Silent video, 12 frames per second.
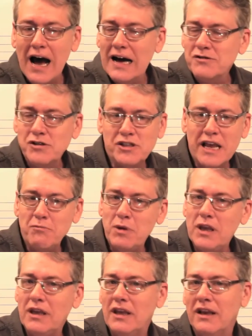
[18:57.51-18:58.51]
Send
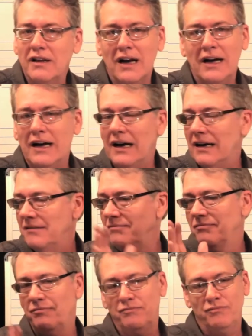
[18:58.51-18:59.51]
me
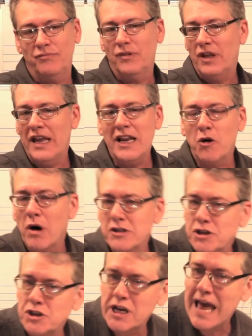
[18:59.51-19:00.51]
any
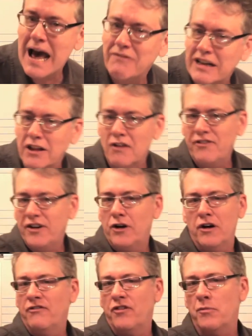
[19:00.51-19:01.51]
questions you have. I love
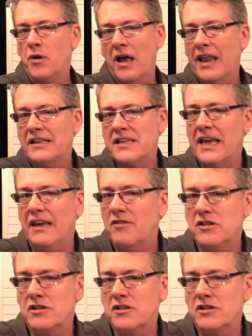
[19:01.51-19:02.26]
hearing from you. I like taking the